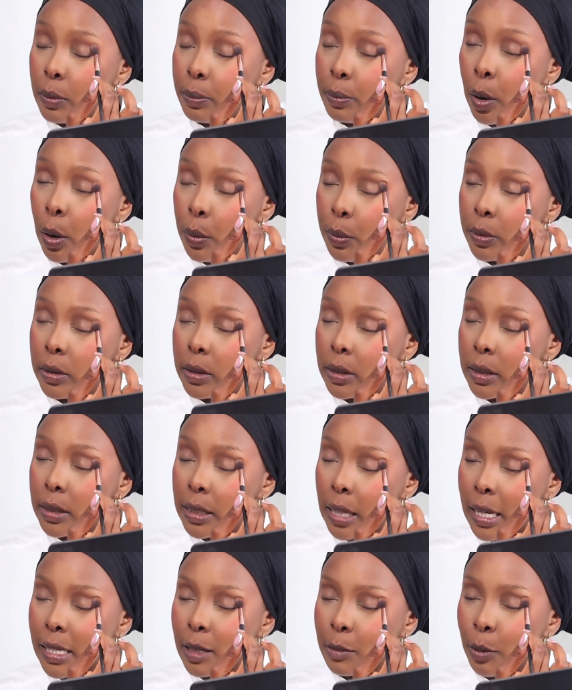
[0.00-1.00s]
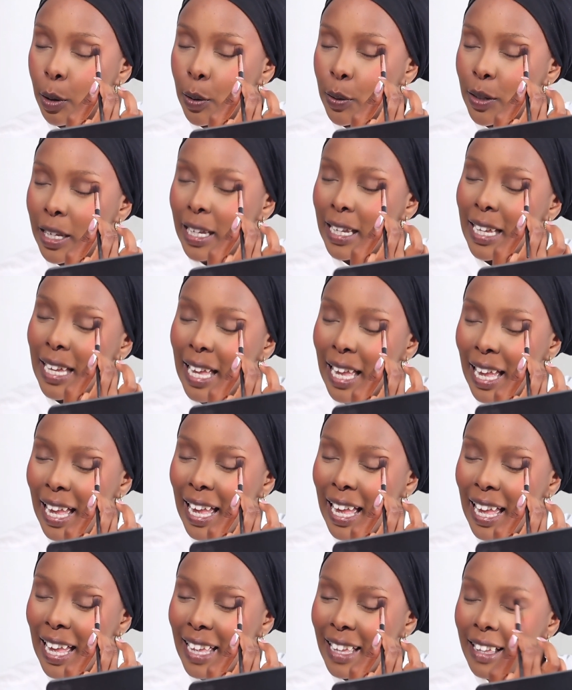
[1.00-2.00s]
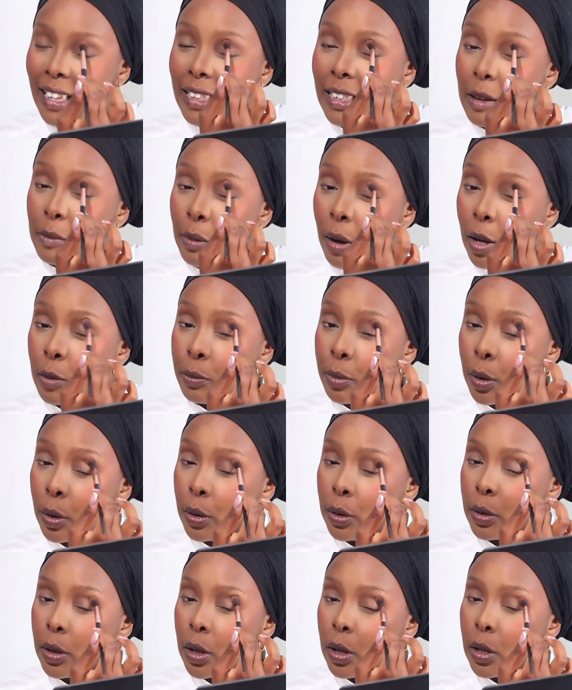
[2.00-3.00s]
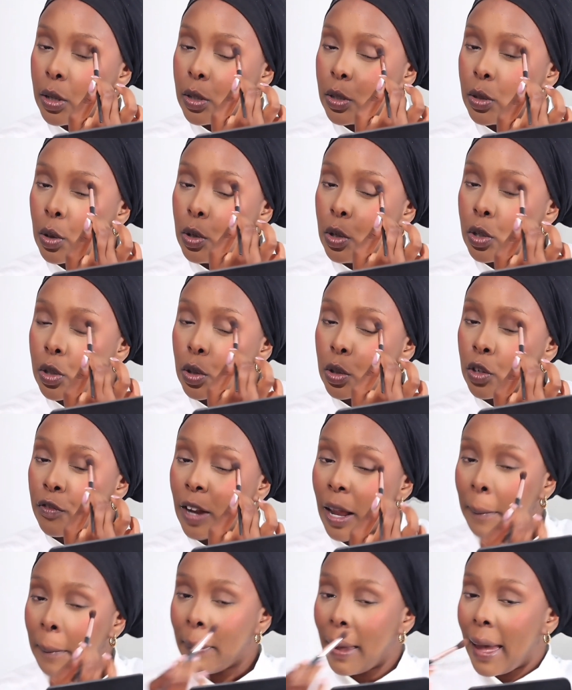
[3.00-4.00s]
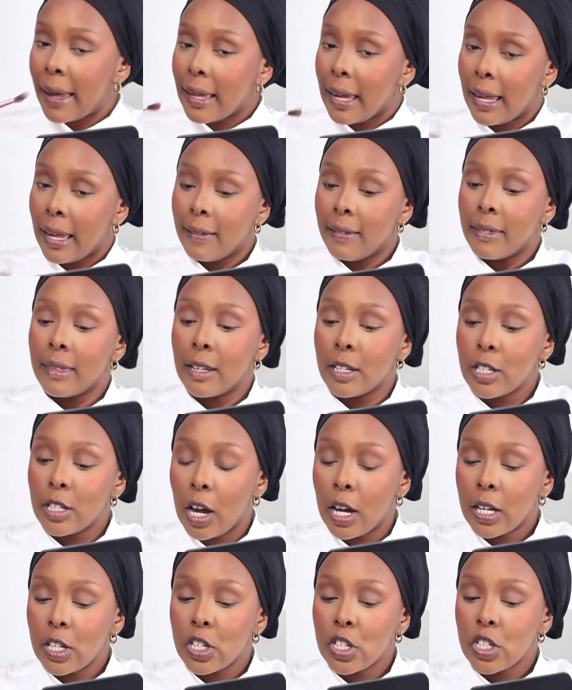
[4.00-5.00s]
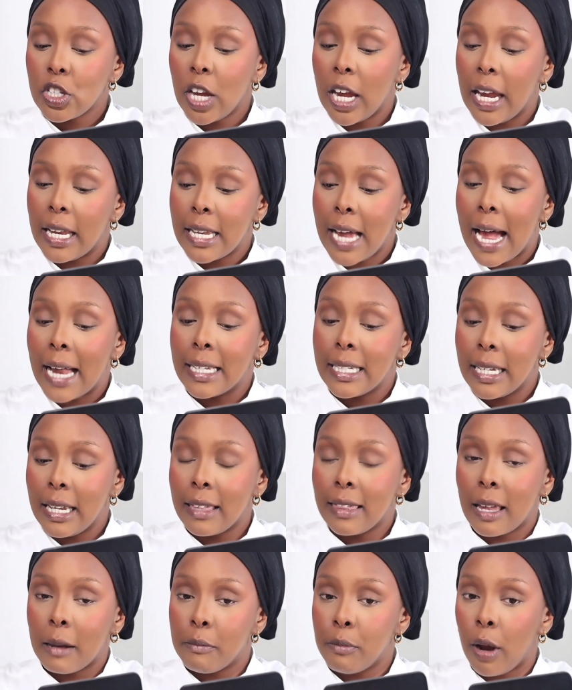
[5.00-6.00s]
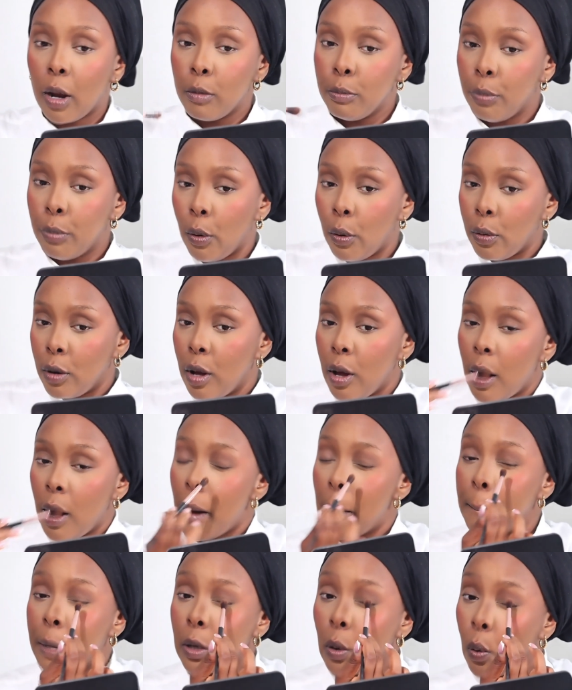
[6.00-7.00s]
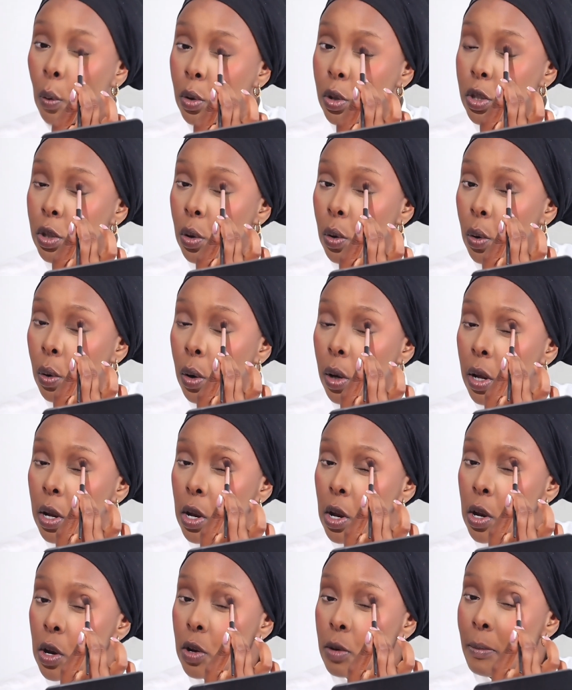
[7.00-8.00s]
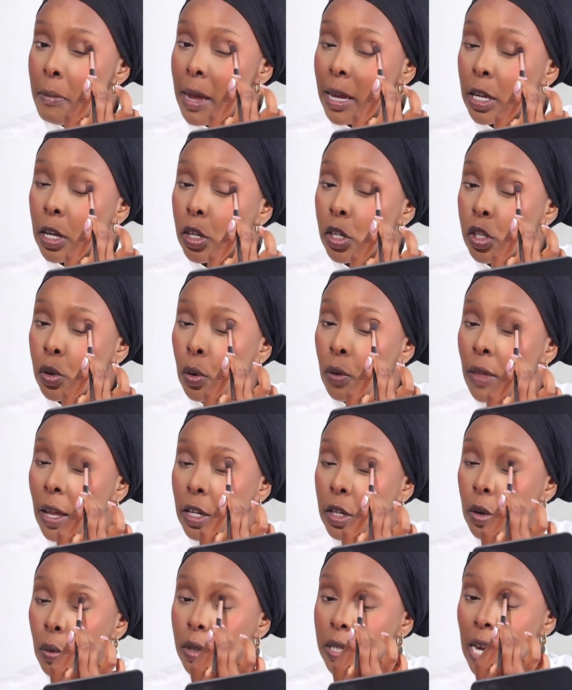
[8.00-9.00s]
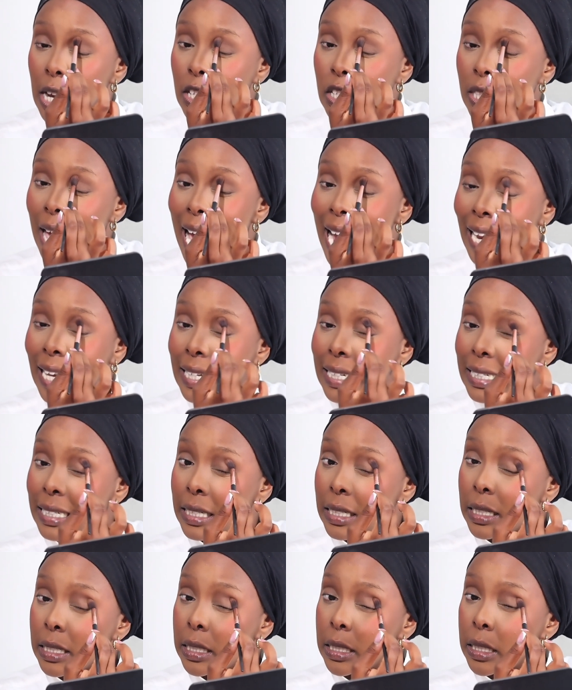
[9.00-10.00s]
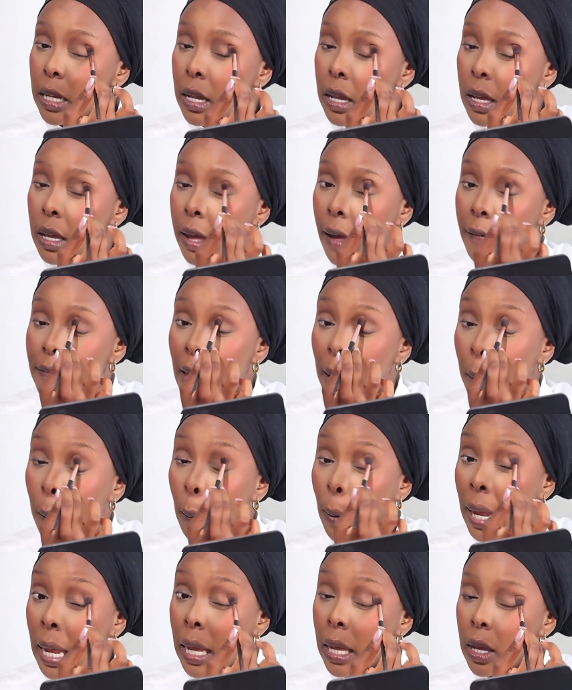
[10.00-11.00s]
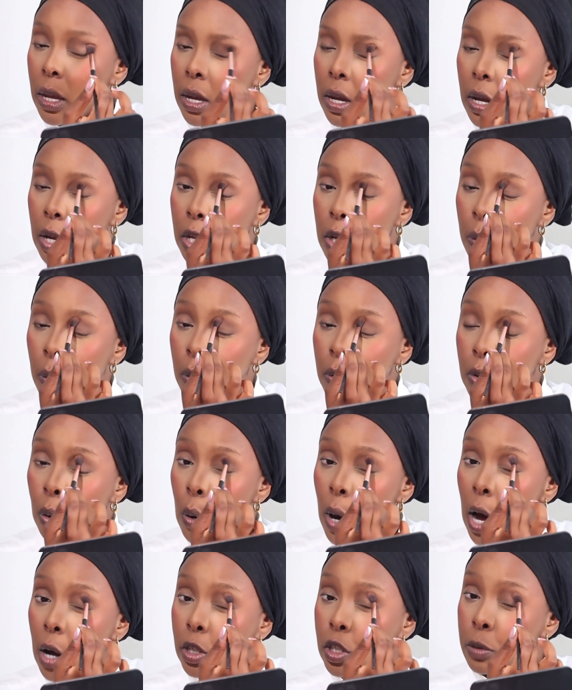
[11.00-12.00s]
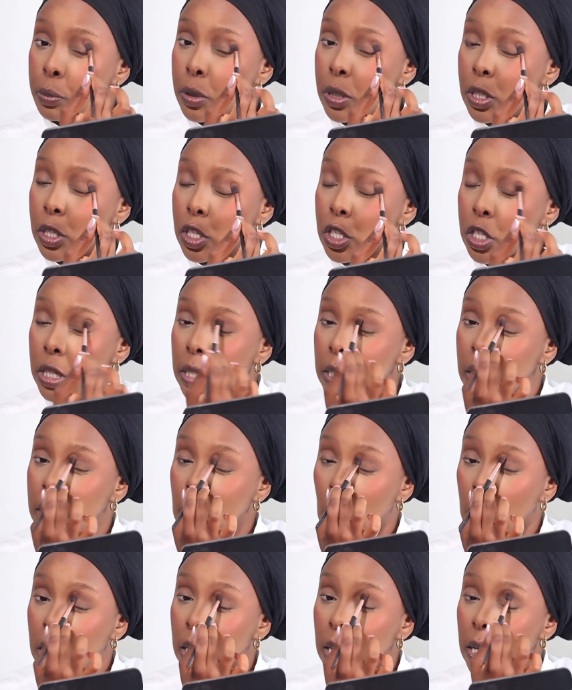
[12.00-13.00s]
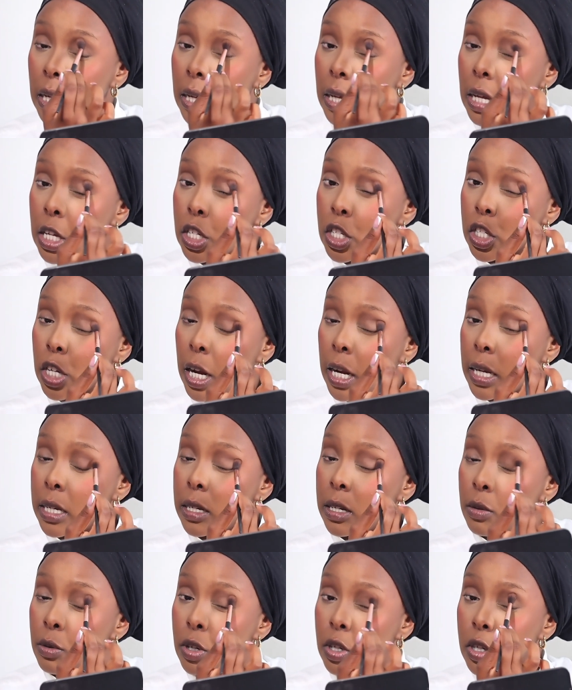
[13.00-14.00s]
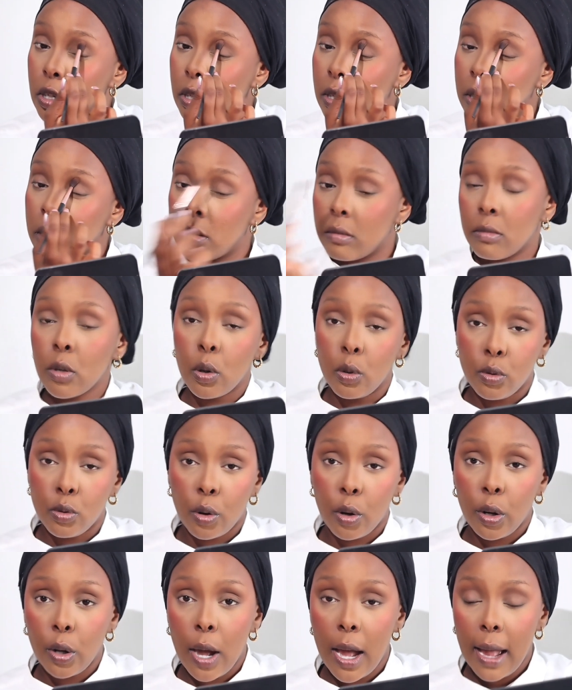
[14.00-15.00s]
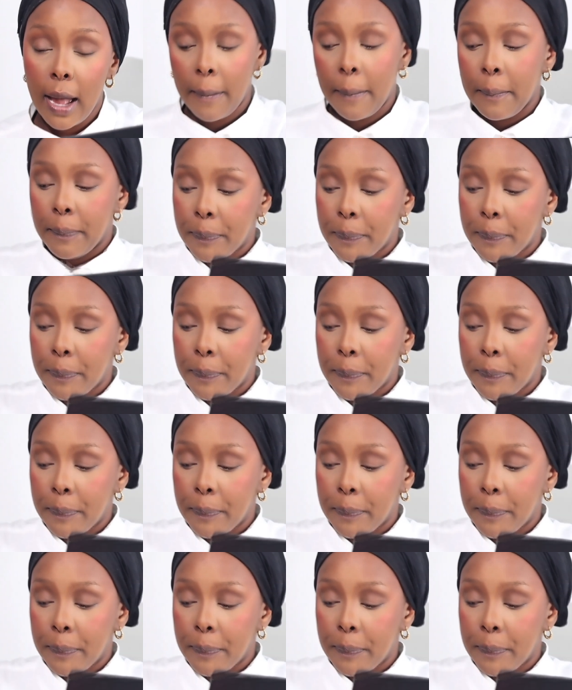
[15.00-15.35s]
The brown bone. So you sort of like pack in the darker shade underneath that brown bone, but also making sure that you don't touch the eyelid. And that way, you will know how to position the darker shade, which is contouring your eye.